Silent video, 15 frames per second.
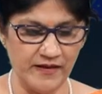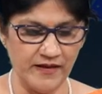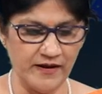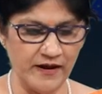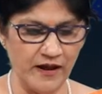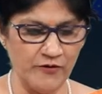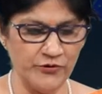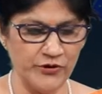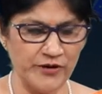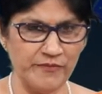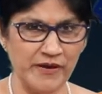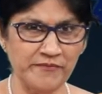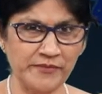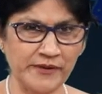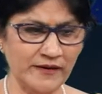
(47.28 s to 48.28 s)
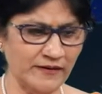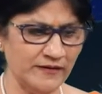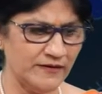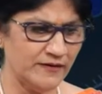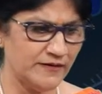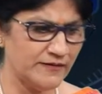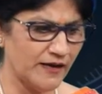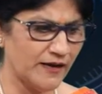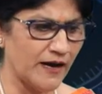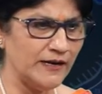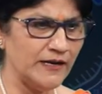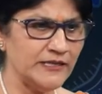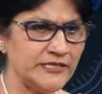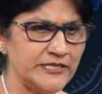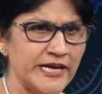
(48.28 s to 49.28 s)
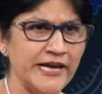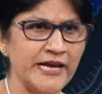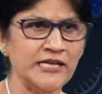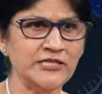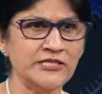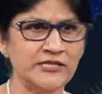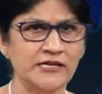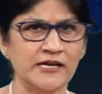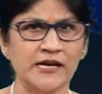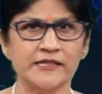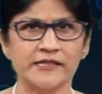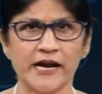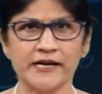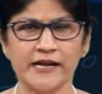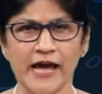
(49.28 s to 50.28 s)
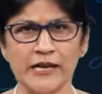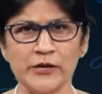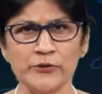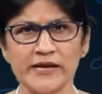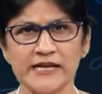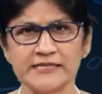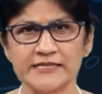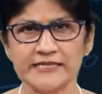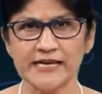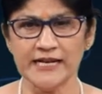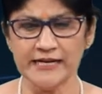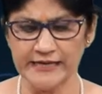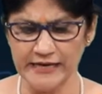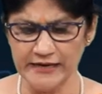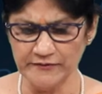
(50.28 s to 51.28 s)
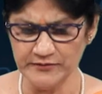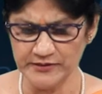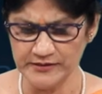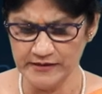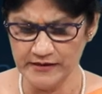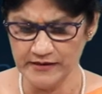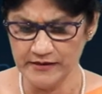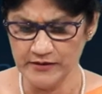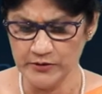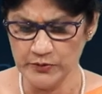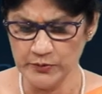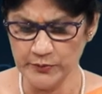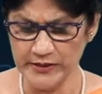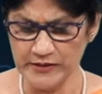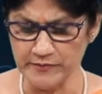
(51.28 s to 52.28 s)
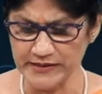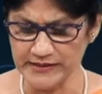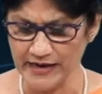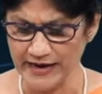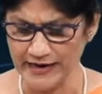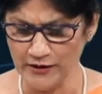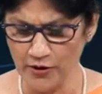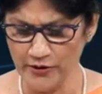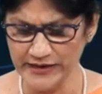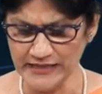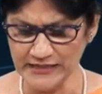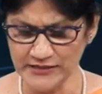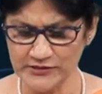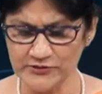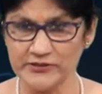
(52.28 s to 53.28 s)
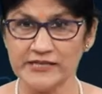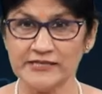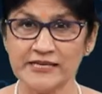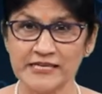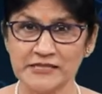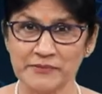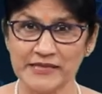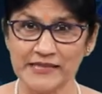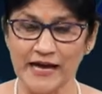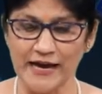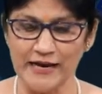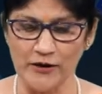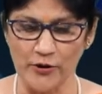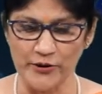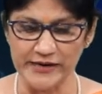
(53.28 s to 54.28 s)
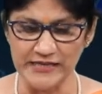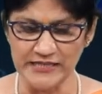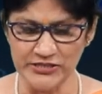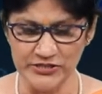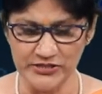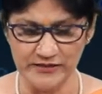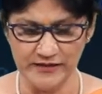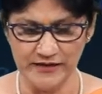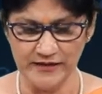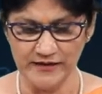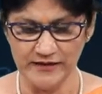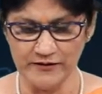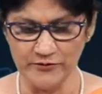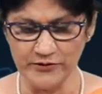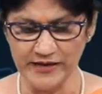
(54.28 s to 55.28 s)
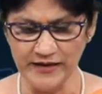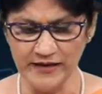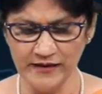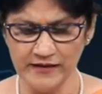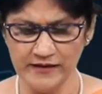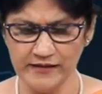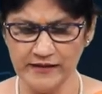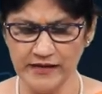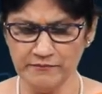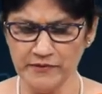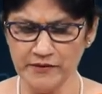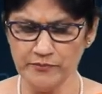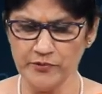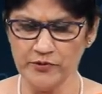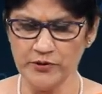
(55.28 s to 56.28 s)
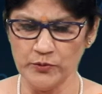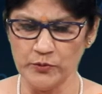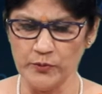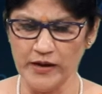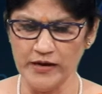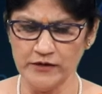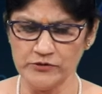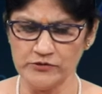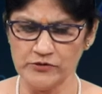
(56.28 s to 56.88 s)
and now you remember the color change that dilute HCl gives with methyl orange. So this is methyl orange, okay. Let me put one